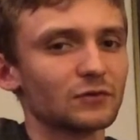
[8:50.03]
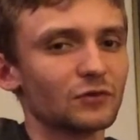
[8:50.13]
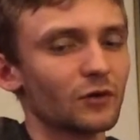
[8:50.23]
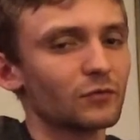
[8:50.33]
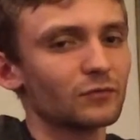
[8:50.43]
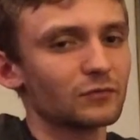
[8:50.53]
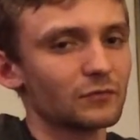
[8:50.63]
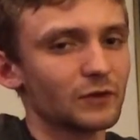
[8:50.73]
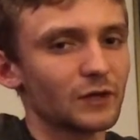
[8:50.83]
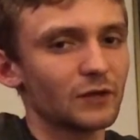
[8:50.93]
don't
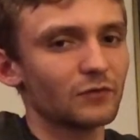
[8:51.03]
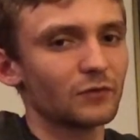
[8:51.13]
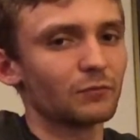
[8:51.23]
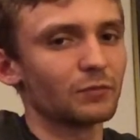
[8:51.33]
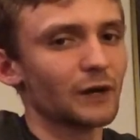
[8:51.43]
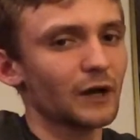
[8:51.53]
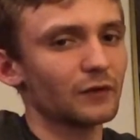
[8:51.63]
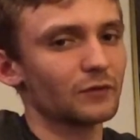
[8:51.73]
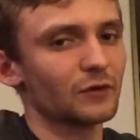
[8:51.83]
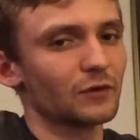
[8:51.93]
even
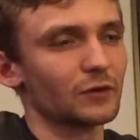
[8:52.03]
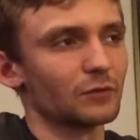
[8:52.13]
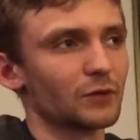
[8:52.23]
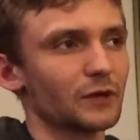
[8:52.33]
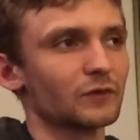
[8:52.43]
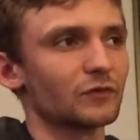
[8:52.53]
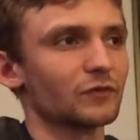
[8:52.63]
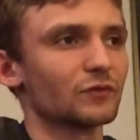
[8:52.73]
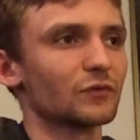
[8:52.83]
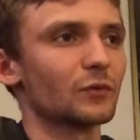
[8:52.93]
bother going to
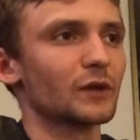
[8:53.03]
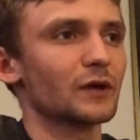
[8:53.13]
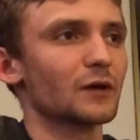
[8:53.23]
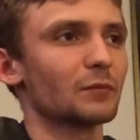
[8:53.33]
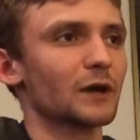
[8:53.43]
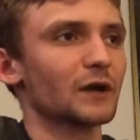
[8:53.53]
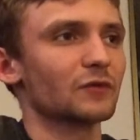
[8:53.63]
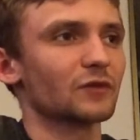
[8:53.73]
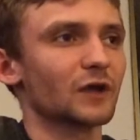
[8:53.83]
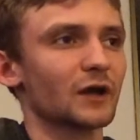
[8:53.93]
breakfast if you wake up
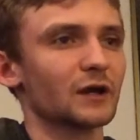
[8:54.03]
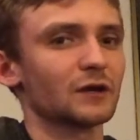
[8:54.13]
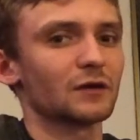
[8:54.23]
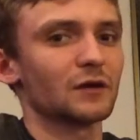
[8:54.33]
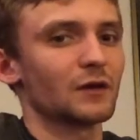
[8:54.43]
past nine,